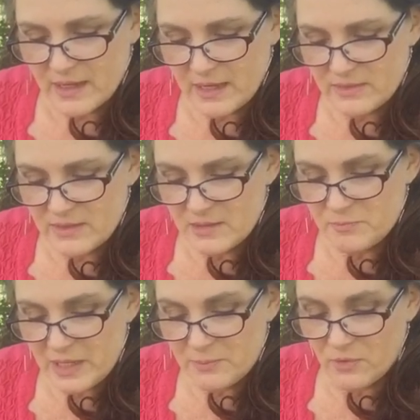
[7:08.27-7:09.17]
and then
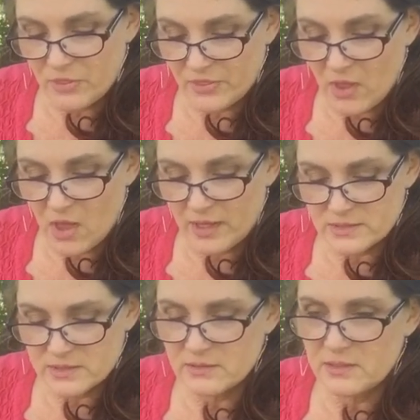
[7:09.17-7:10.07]
people
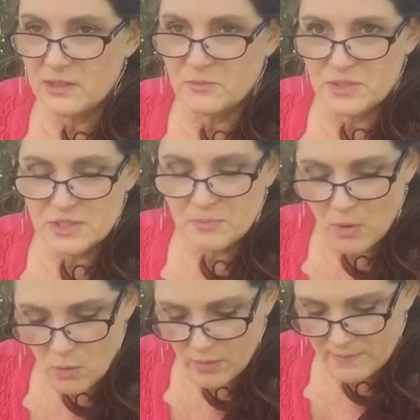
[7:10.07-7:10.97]
thought it was a
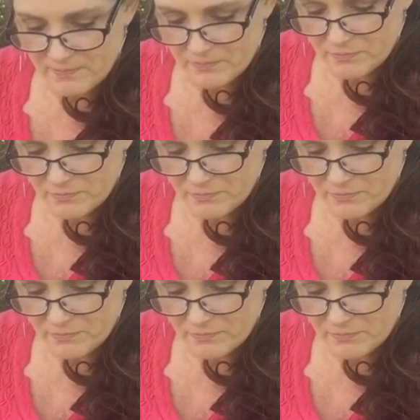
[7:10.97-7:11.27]
poem